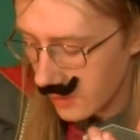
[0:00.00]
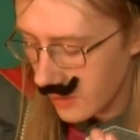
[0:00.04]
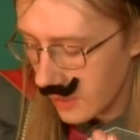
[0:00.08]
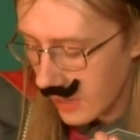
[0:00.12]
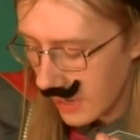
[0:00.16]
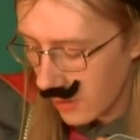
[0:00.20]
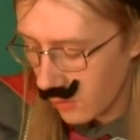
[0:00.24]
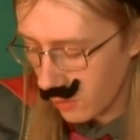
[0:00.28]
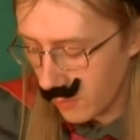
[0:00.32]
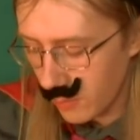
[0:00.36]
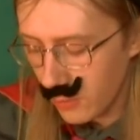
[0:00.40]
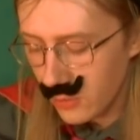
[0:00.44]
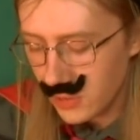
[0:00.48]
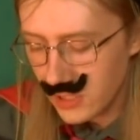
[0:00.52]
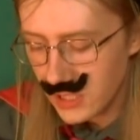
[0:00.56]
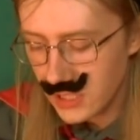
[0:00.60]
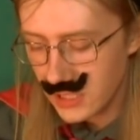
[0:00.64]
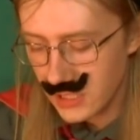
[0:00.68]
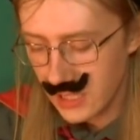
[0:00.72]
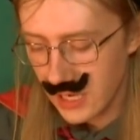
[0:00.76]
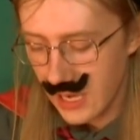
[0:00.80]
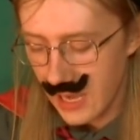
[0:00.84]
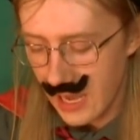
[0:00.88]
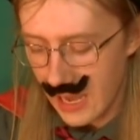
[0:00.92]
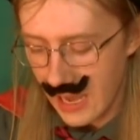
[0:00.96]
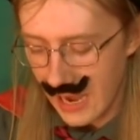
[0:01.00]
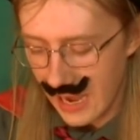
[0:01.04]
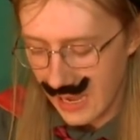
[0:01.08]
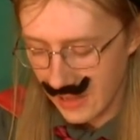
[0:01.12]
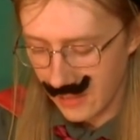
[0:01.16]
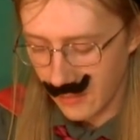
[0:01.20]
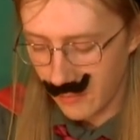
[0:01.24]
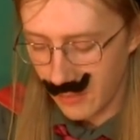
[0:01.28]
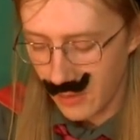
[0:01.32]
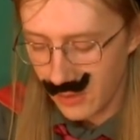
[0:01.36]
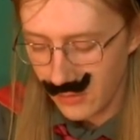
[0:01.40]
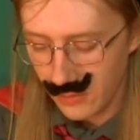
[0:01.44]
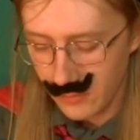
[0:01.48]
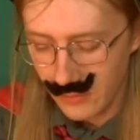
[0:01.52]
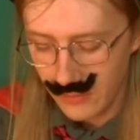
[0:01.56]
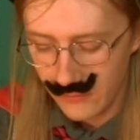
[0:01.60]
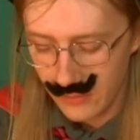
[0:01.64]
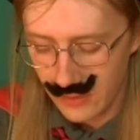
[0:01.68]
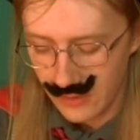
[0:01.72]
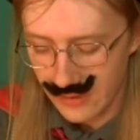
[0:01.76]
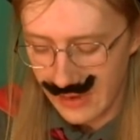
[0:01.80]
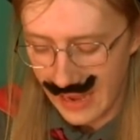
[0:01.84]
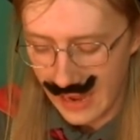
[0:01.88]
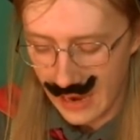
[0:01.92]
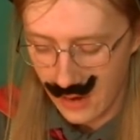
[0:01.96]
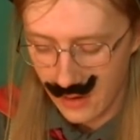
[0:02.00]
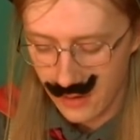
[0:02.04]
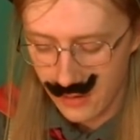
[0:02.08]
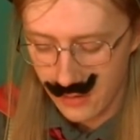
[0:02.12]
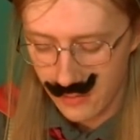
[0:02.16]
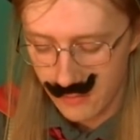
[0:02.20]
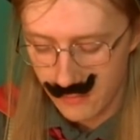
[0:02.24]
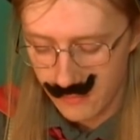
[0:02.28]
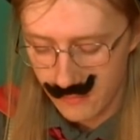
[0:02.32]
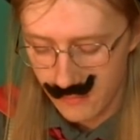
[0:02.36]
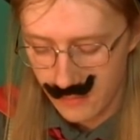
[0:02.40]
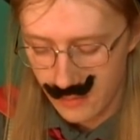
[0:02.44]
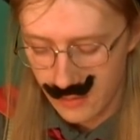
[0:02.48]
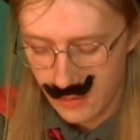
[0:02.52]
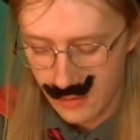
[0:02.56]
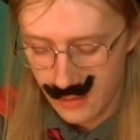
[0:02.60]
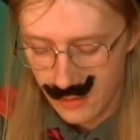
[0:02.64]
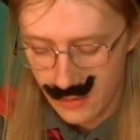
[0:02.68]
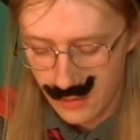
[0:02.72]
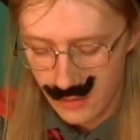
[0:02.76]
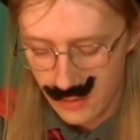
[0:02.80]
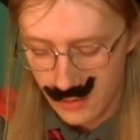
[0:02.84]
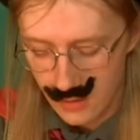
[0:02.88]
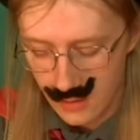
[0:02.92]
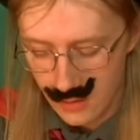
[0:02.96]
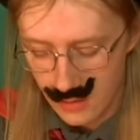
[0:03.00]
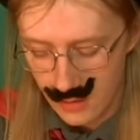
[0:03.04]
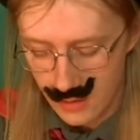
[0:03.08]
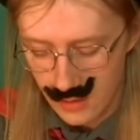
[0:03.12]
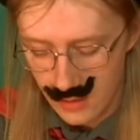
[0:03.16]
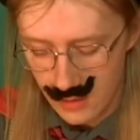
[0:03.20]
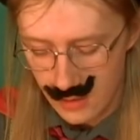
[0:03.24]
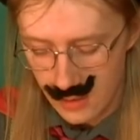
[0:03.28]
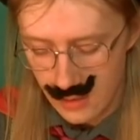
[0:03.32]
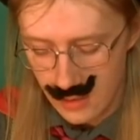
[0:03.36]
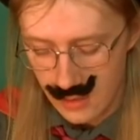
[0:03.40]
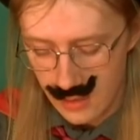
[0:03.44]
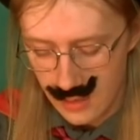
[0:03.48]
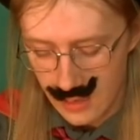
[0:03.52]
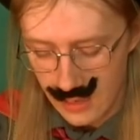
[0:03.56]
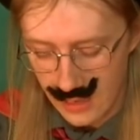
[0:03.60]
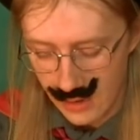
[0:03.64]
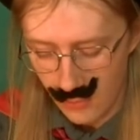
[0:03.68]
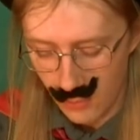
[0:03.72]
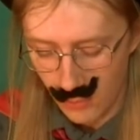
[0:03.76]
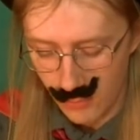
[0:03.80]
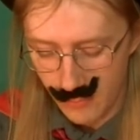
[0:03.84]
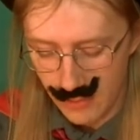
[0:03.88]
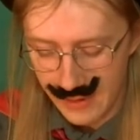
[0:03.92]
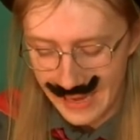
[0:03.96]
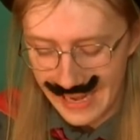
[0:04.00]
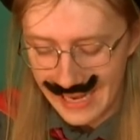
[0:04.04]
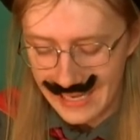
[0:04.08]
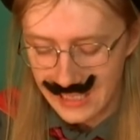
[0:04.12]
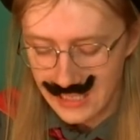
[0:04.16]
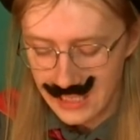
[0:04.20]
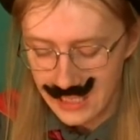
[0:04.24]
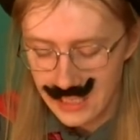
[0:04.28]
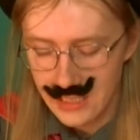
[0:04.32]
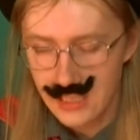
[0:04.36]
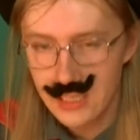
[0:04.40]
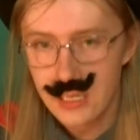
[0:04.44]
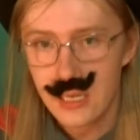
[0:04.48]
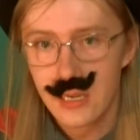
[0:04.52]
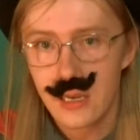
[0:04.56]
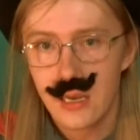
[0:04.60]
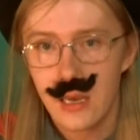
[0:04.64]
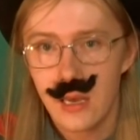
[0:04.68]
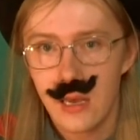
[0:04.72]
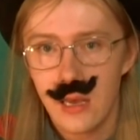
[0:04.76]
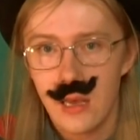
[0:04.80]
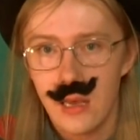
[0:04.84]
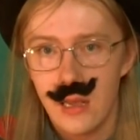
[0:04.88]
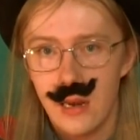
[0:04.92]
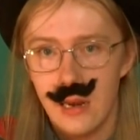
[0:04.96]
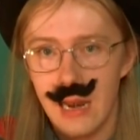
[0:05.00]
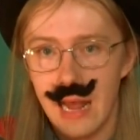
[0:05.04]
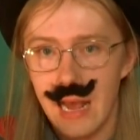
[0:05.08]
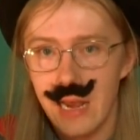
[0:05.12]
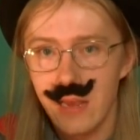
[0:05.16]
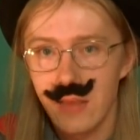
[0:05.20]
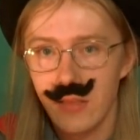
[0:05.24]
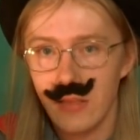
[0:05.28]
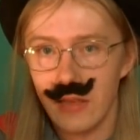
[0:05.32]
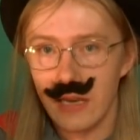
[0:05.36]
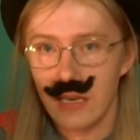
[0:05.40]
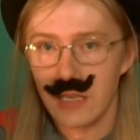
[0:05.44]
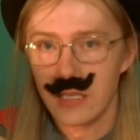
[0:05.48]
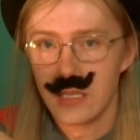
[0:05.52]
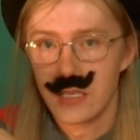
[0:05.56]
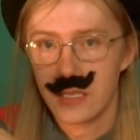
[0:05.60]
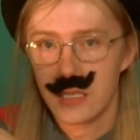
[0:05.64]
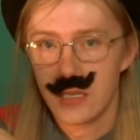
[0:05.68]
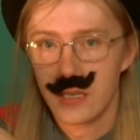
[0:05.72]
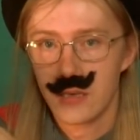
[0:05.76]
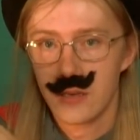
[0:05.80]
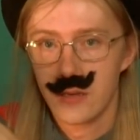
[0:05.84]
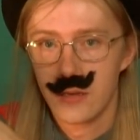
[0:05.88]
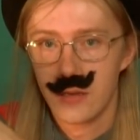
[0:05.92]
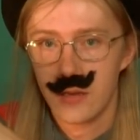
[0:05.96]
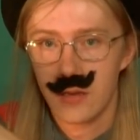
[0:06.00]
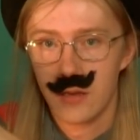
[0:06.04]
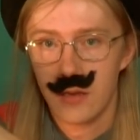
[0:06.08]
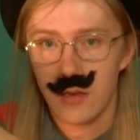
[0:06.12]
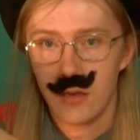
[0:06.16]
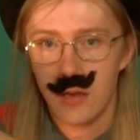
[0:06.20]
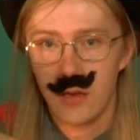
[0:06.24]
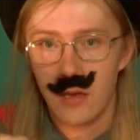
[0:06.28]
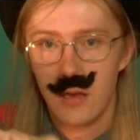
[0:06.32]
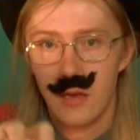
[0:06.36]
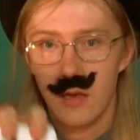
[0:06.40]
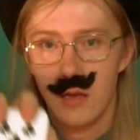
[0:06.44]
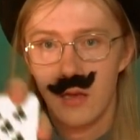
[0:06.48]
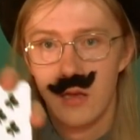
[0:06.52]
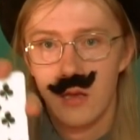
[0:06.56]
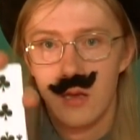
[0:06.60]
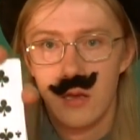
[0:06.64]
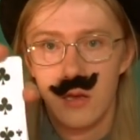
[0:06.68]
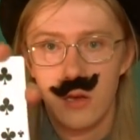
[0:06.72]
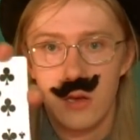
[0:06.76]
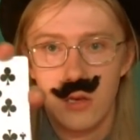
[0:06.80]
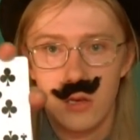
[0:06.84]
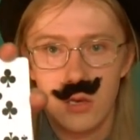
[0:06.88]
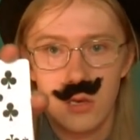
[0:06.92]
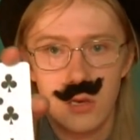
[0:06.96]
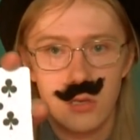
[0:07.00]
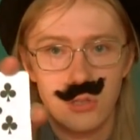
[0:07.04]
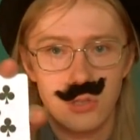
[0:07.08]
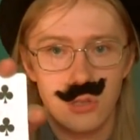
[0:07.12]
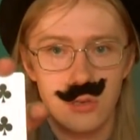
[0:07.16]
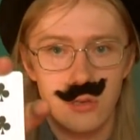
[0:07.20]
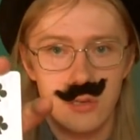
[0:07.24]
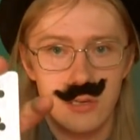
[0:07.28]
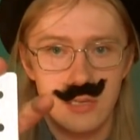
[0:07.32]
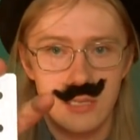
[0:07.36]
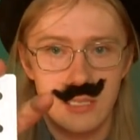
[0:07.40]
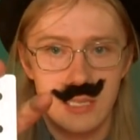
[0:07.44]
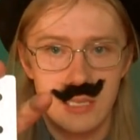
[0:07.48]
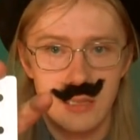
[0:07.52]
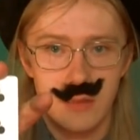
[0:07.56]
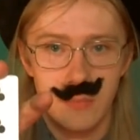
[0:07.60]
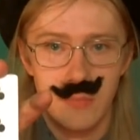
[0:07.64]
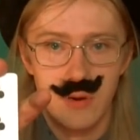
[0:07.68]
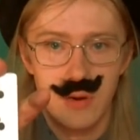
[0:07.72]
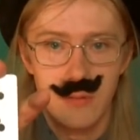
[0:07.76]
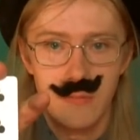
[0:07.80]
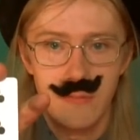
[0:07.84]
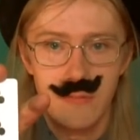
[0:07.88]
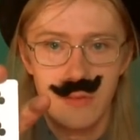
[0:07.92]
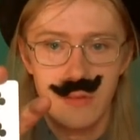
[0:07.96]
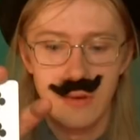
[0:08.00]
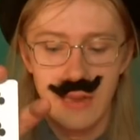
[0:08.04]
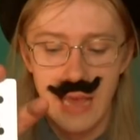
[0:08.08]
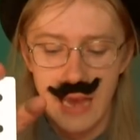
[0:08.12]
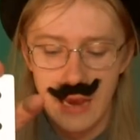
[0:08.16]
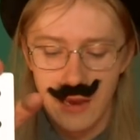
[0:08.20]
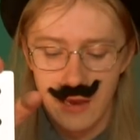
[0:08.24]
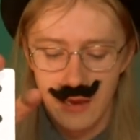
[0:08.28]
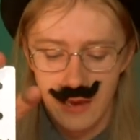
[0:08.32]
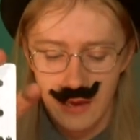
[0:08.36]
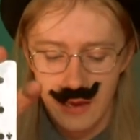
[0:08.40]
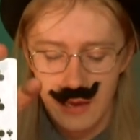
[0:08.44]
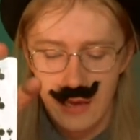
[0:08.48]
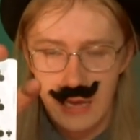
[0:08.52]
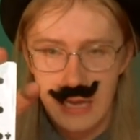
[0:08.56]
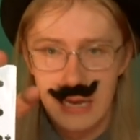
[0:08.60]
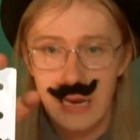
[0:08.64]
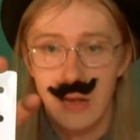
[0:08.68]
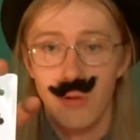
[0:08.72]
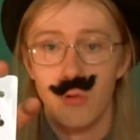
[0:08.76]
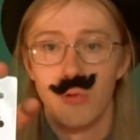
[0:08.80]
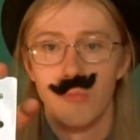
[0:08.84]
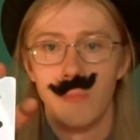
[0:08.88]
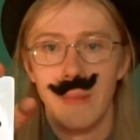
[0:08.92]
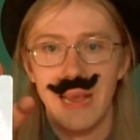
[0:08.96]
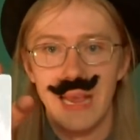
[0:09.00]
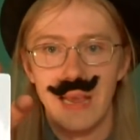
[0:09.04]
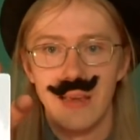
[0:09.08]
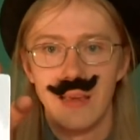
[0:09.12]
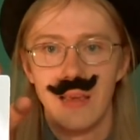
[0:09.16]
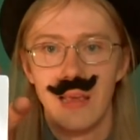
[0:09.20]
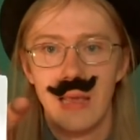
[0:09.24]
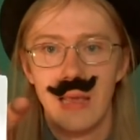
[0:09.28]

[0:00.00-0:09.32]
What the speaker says: I will put it at the bottom of the deck. I will place it like this, so it is at the bottom of the deck, and I will make